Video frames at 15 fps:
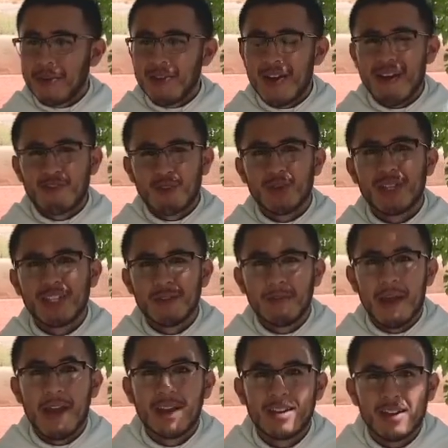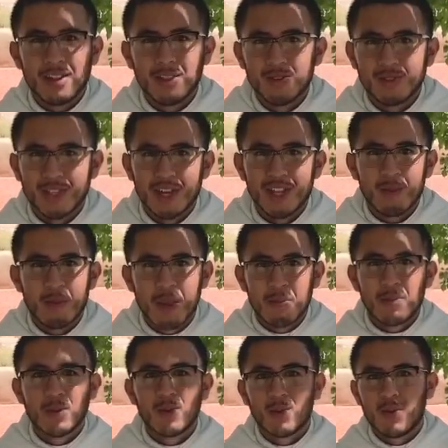But you have to really depend on those other
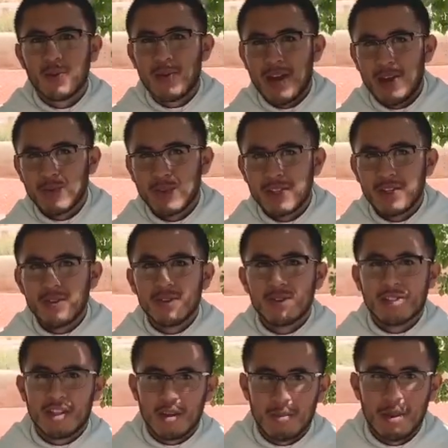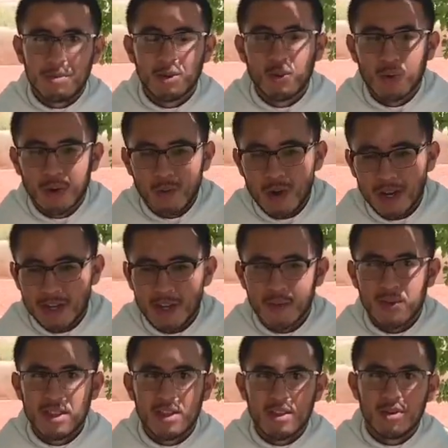people who are around with you, those other people who are
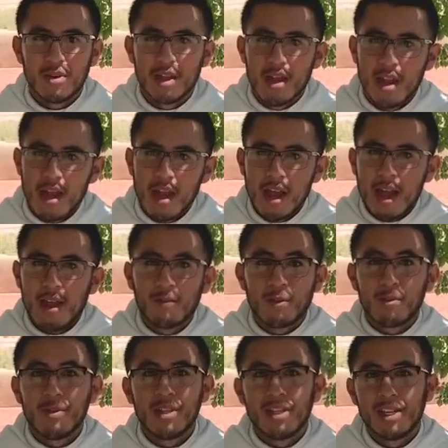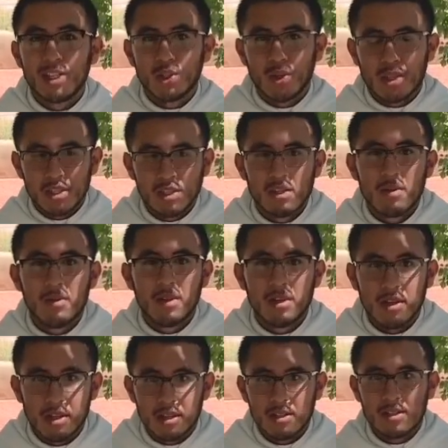walking with you. And for me, that is what this
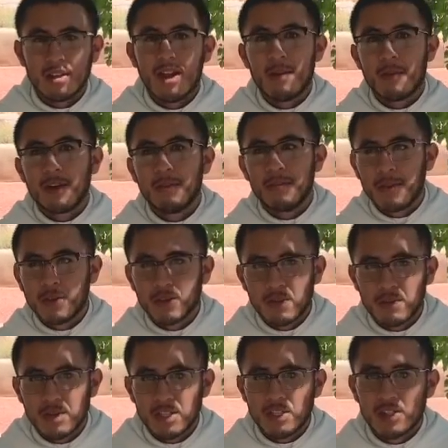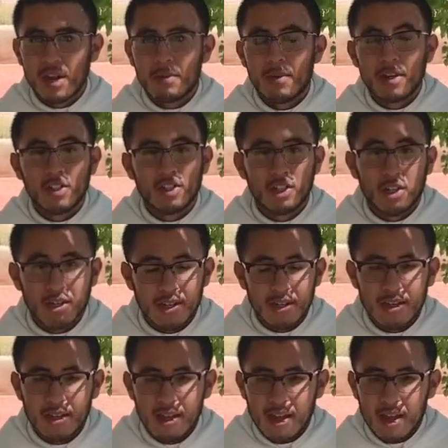community is. I'm on a pilgrimage, I'm on a journey.
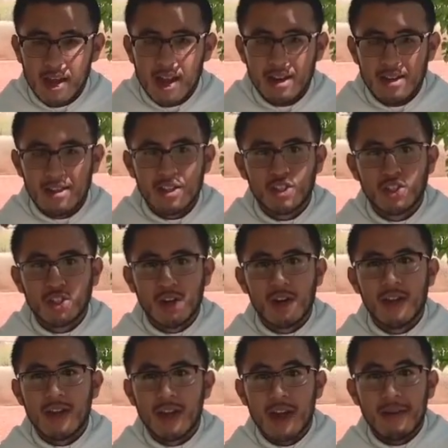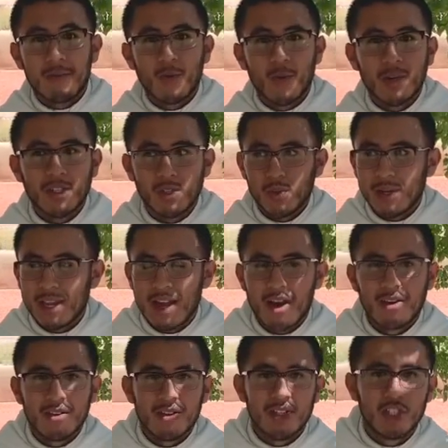And in this journey, I'm going to
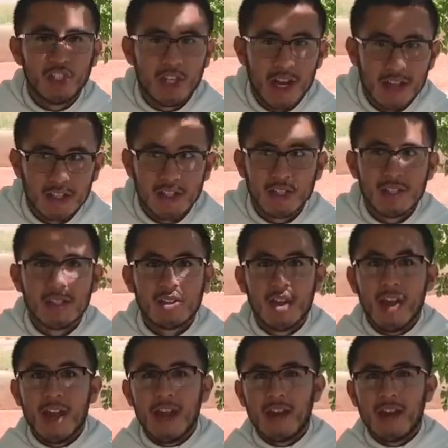encounter these challenges.